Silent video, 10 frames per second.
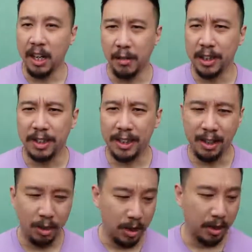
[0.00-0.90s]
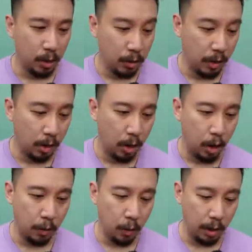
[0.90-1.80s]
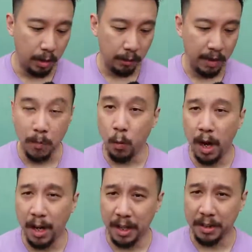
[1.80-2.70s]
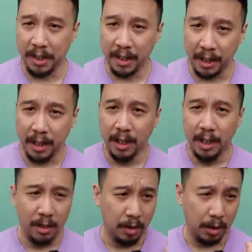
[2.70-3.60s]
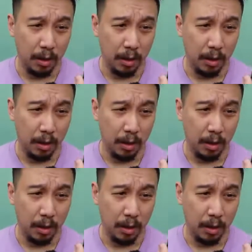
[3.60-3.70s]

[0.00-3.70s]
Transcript: Anyway, let's take a look at the overall hardware and why I think the